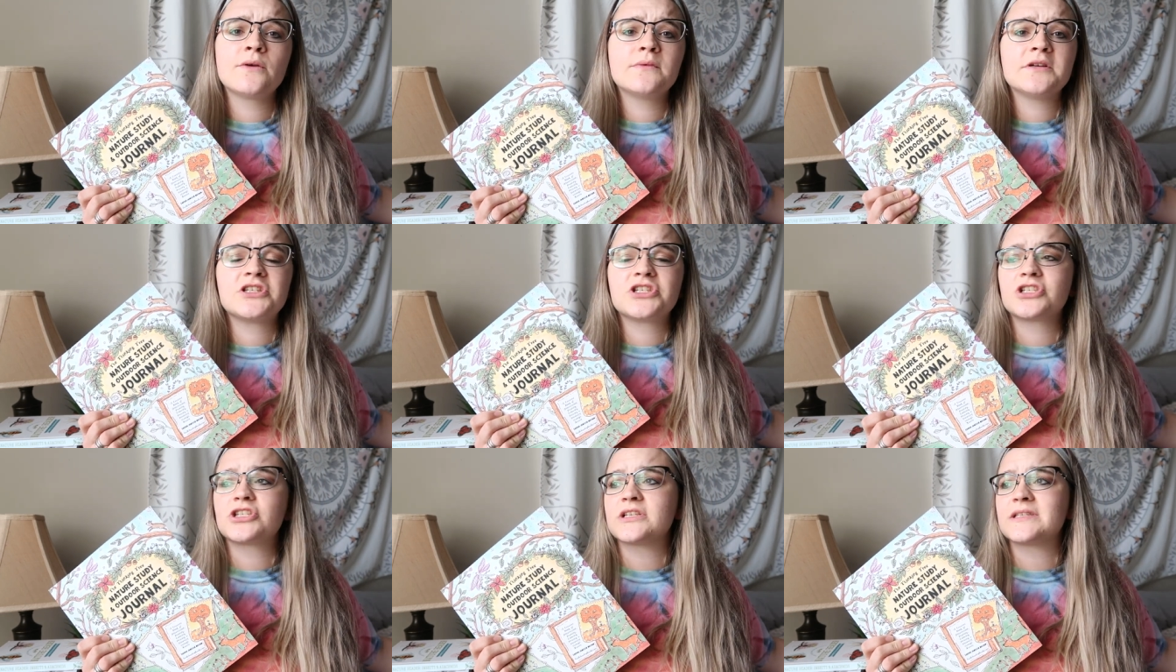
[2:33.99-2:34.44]

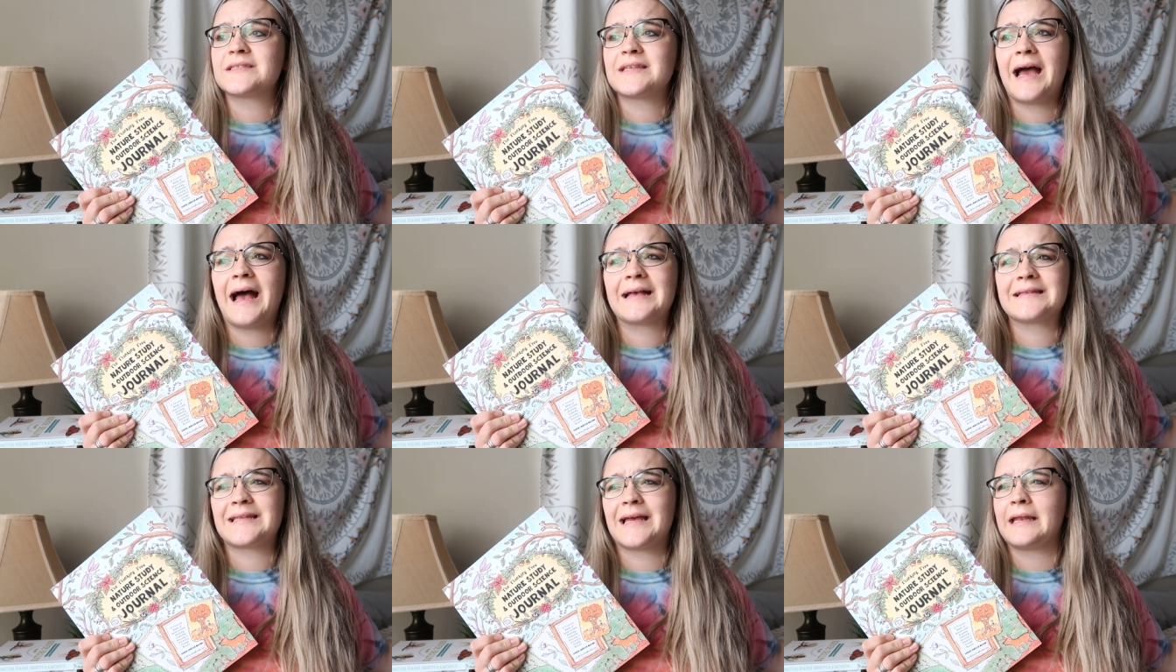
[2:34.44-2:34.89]
which just
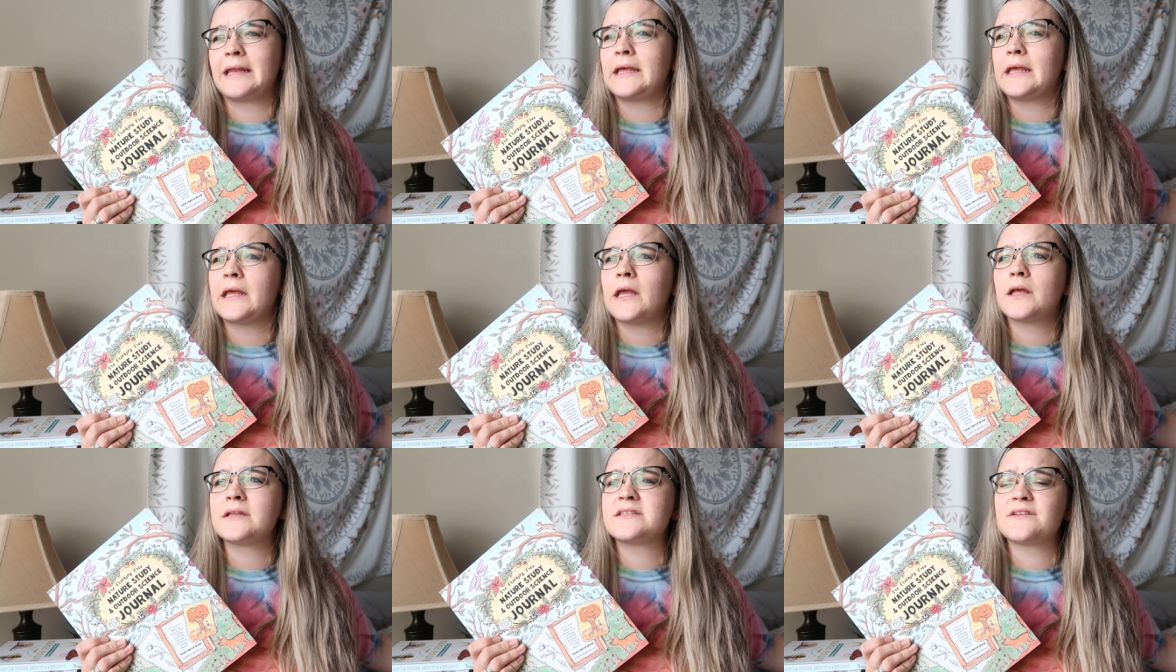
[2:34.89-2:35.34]
has
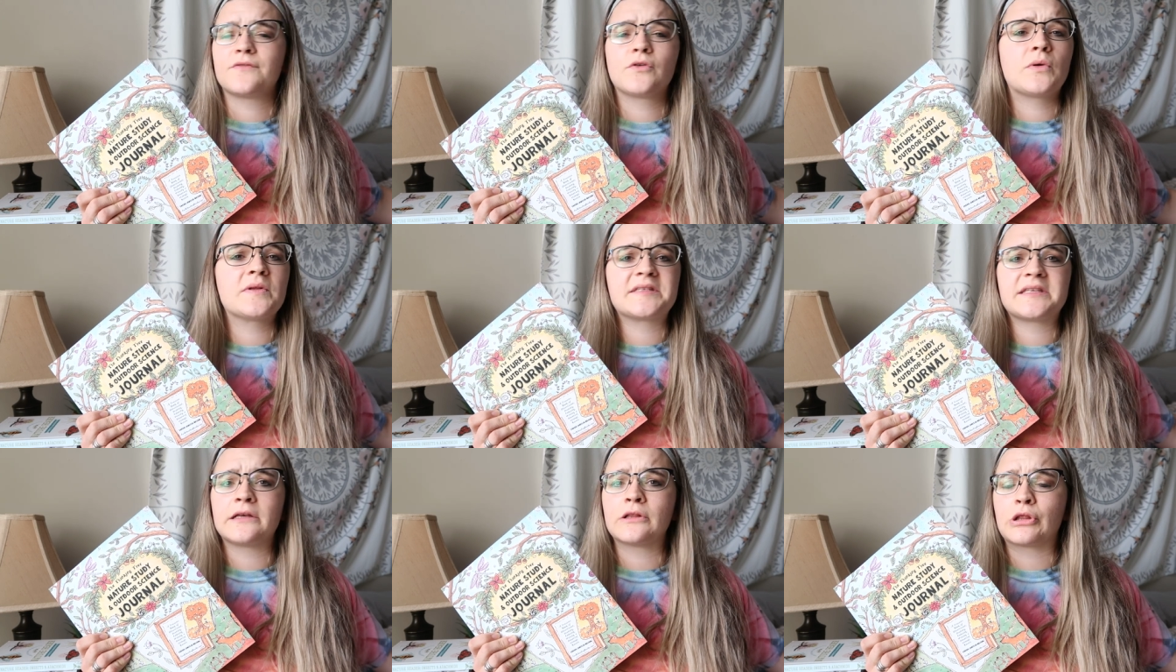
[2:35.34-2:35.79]
any
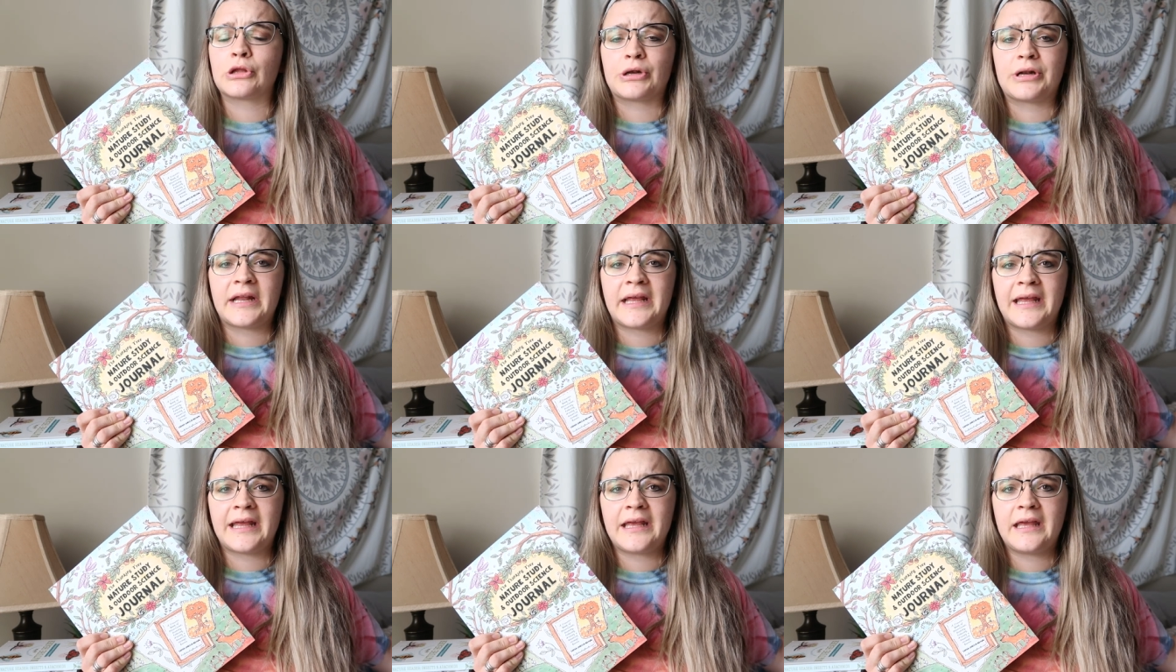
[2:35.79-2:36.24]
difficulty
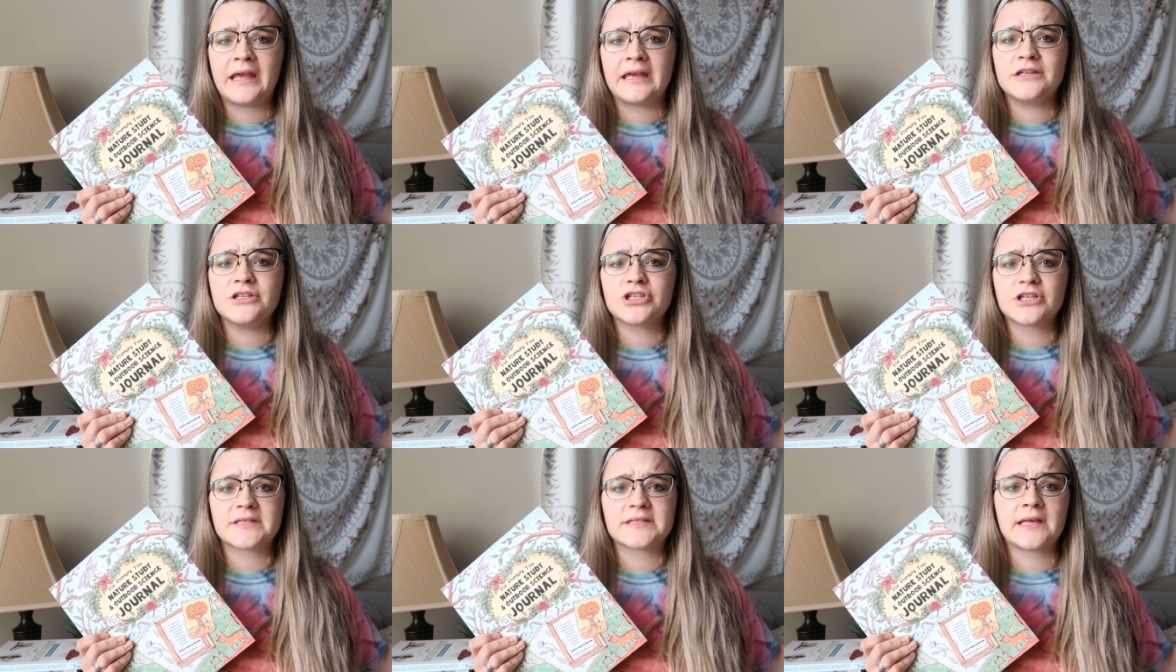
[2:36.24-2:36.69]
learning
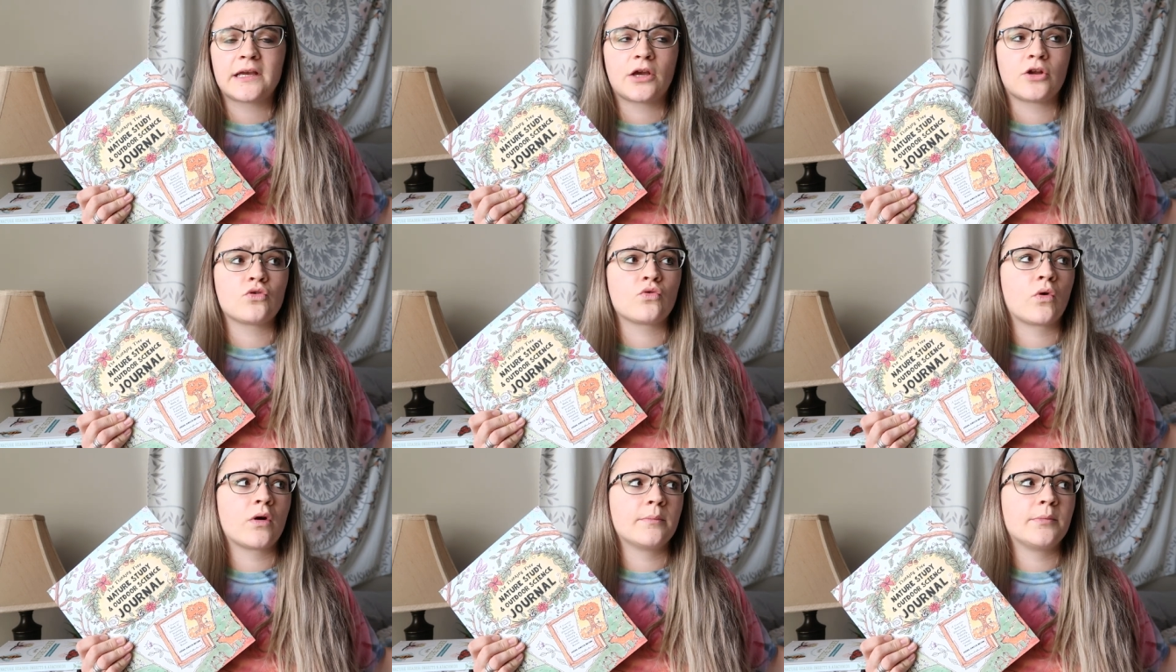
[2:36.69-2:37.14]
in just like a
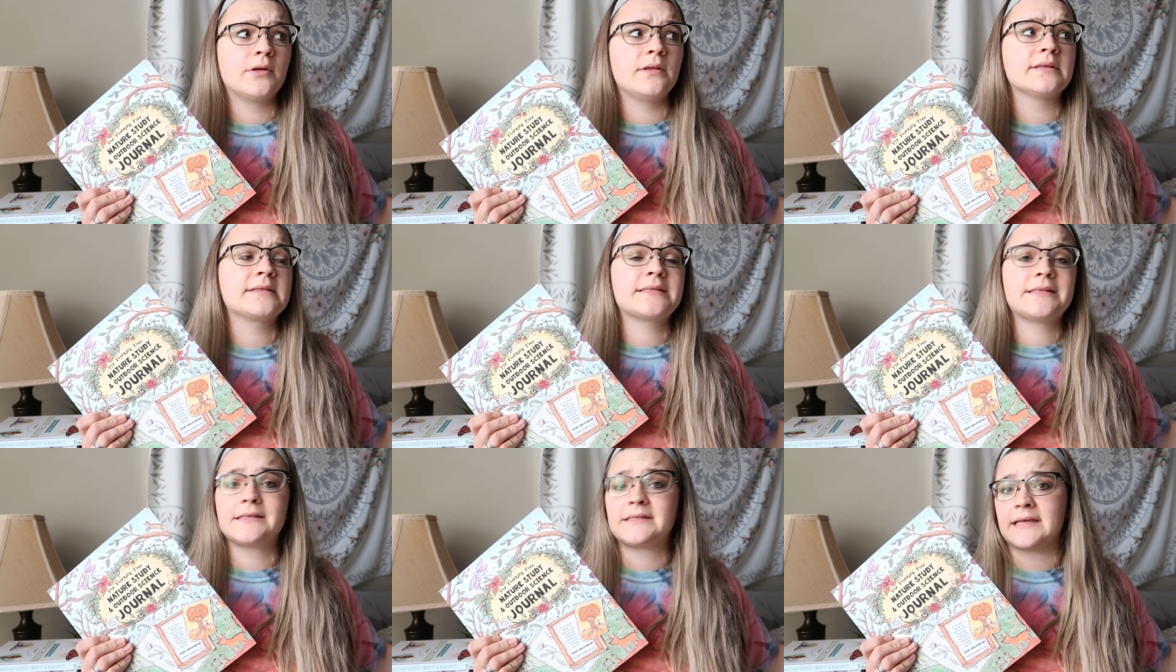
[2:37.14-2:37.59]

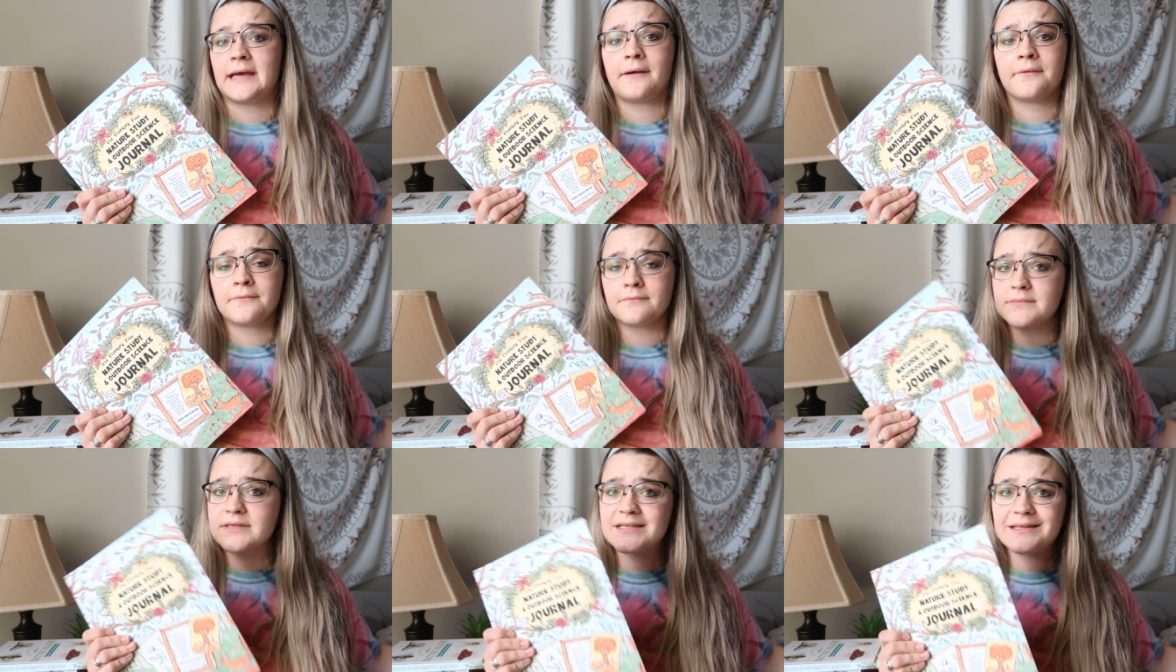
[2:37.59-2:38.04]
normal sit
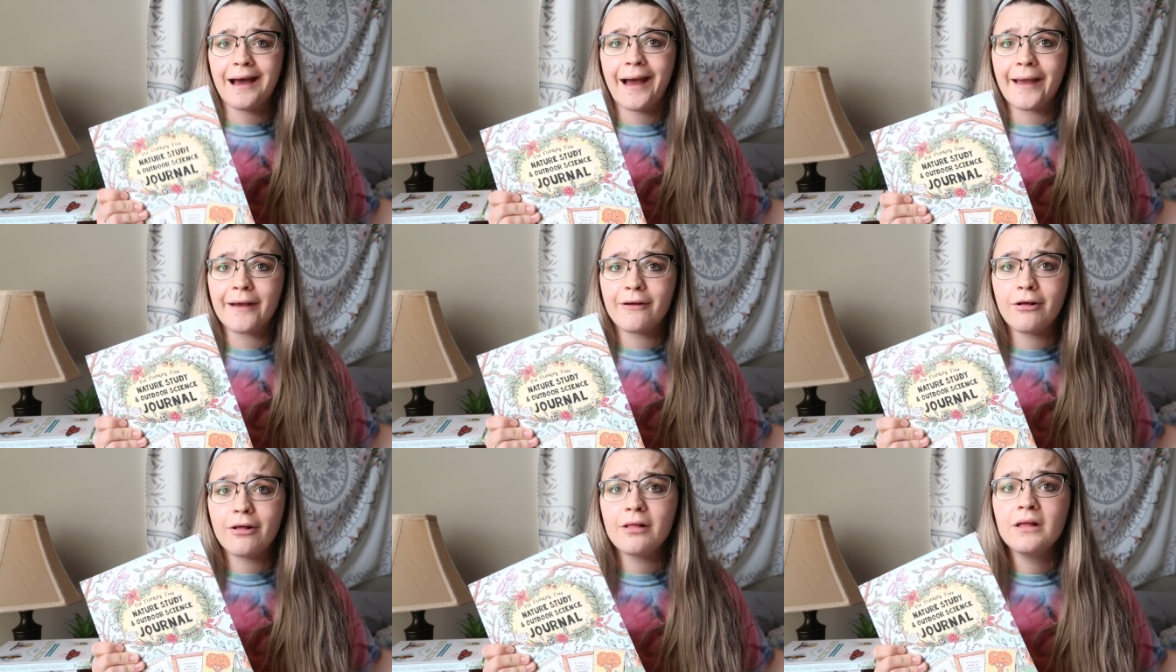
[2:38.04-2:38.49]
down
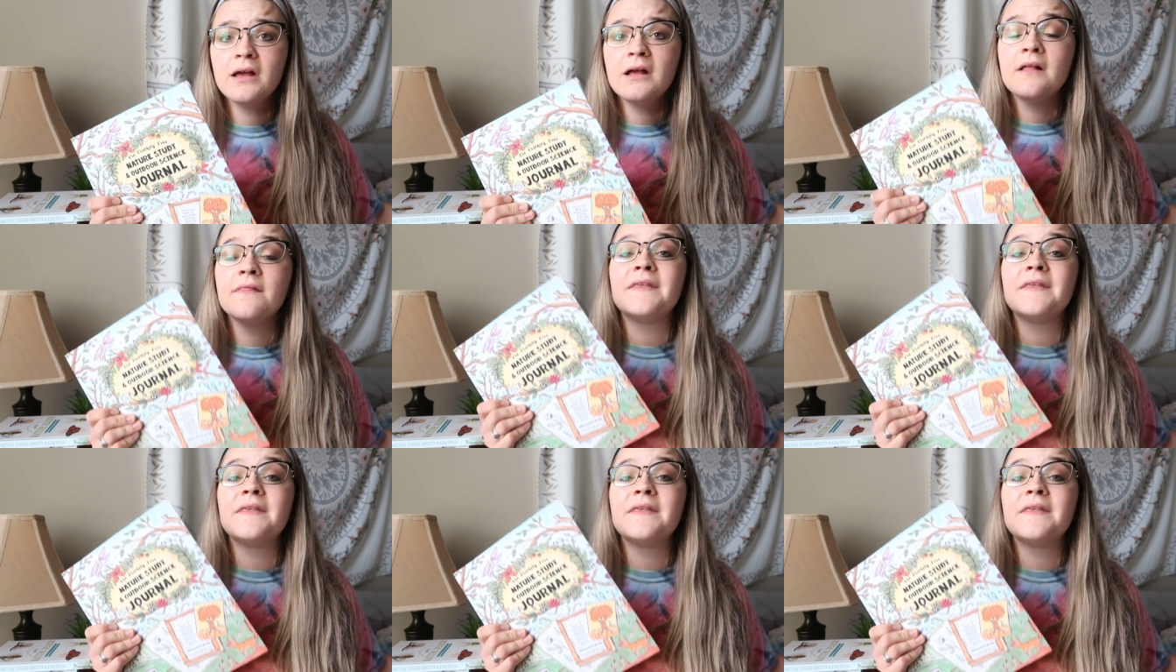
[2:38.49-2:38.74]
style.